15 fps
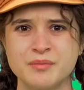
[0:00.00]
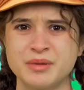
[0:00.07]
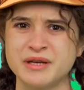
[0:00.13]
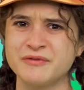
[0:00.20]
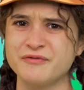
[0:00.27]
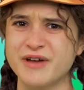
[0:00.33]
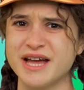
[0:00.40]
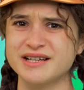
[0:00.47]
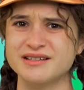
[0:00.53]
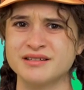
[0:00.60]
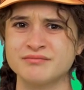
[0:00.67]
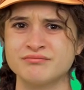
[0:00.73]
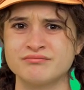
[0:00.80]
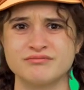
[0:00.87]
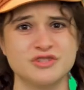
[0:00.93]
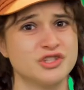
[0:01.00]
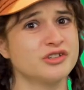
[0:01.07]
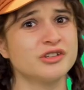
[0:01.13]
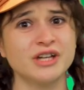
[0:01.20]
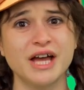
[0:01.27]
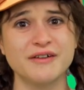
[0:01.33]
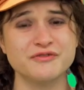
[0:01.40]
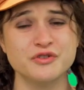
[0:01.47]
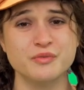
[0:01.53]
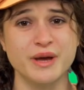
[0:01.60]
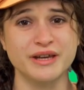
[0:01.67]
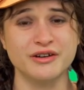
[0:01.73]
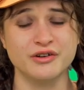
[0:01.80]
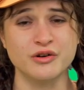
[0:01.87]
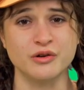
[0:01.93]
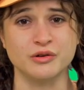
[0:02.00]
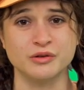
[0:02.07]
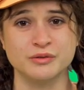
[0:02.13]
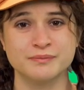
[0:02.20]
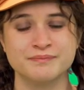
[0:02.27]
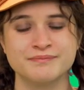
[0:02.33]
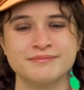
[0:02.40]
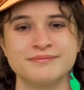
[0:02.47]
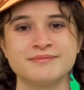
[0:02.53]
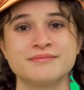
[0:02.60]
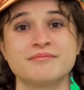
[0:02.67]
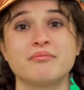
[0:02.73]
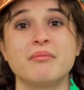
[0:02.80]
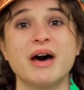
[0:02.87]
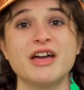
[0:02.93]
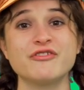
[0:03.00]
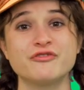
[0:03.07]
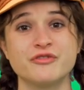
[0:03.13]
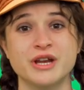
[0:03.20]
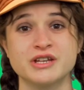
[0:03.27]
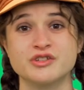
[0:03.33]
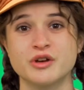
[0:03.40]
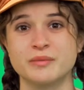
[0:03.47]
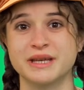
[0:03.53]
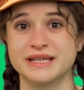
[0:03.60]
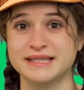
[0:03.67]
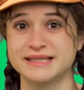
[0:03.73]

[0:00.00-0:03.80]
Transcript: but in fact, you don't have to wait at all. My friend Dominic